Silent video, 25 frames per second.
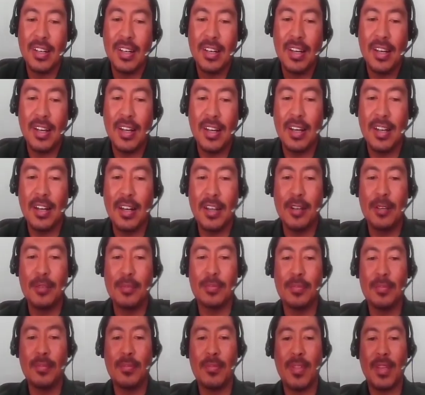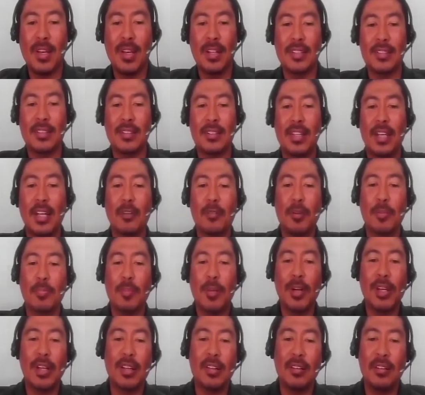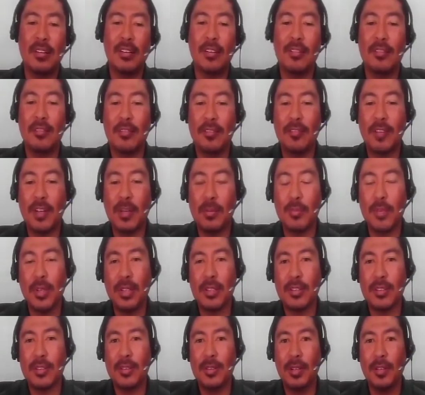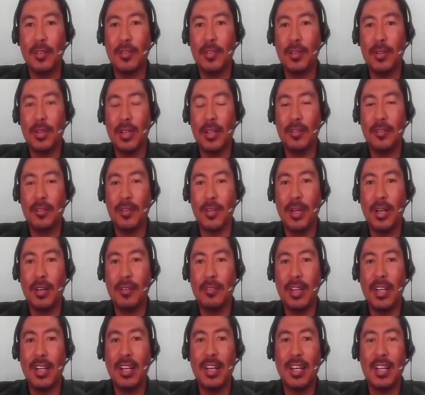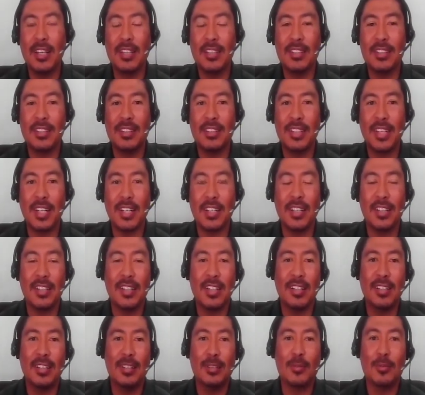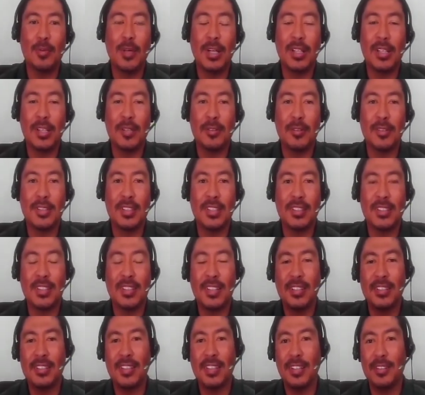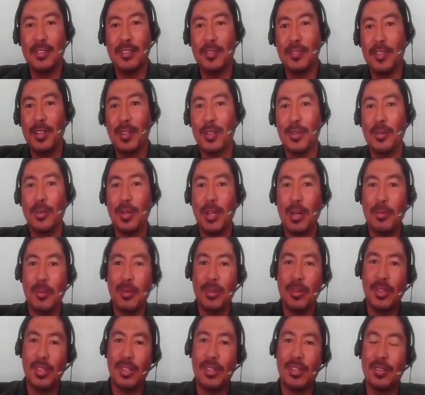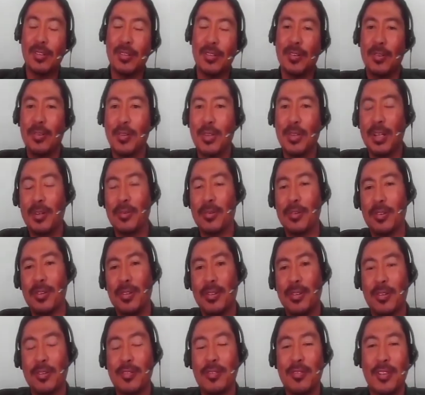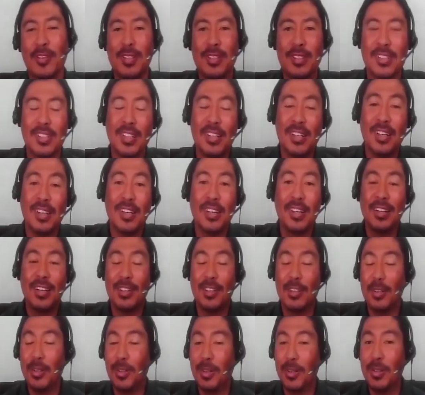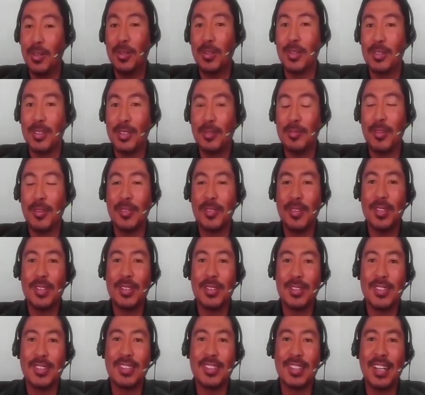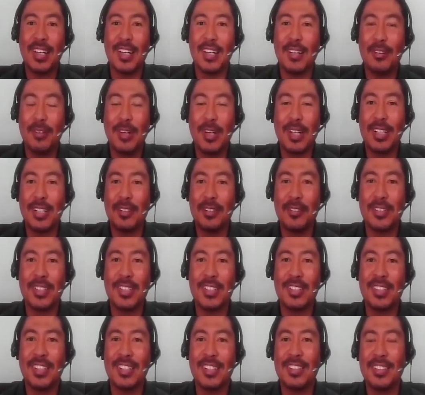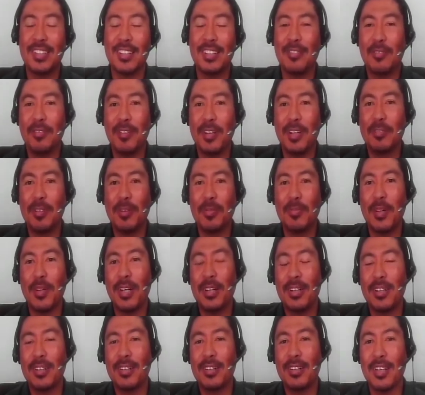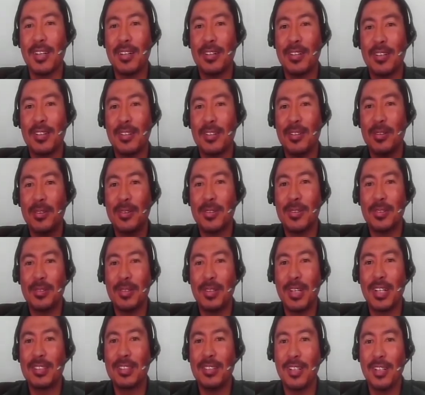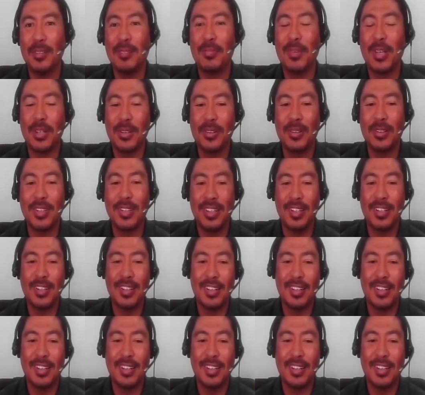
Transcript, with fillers: um, and stale repellent fabric. So if you if you have a nice jacket that is water resistant and you feel good about it, you're going around to your friends. You don't know some of those uh, water resistant and fluid repellent uh, clothes actually may contain